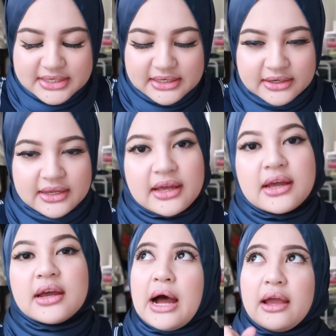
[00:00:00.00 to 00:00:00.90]
basically, okay?
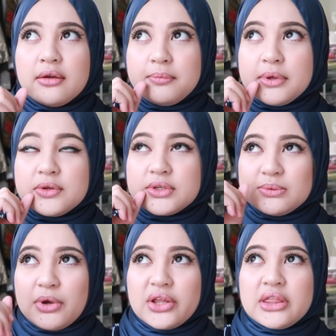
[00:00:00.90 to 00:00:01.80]
I've been
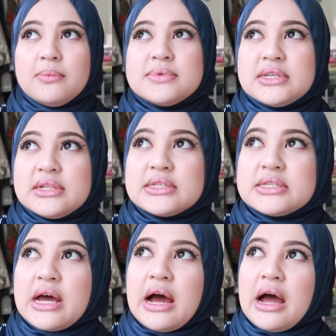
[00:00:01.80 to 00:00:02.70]
using Biotherm
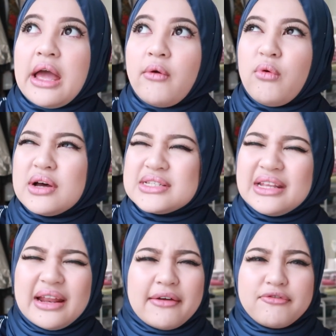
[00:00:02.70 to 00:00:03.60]
since I was, I
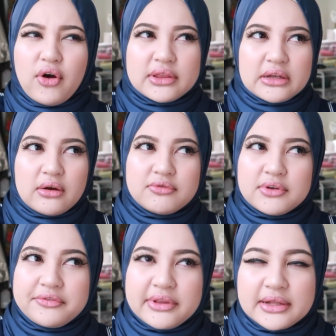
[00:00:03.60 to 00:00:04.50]
think like 14 or
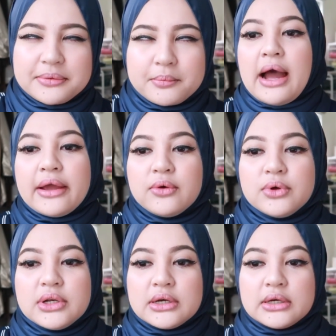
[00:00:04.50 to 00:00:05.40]
15. I
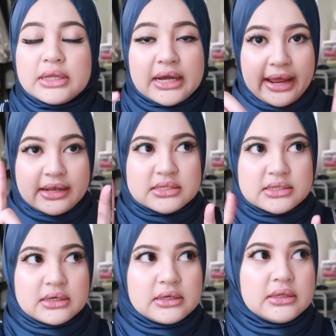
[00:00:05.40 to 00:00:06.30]
guna the
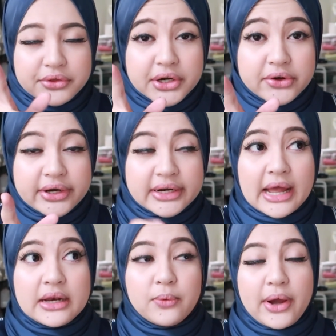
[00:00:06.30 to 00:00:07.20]
cleanser, the green color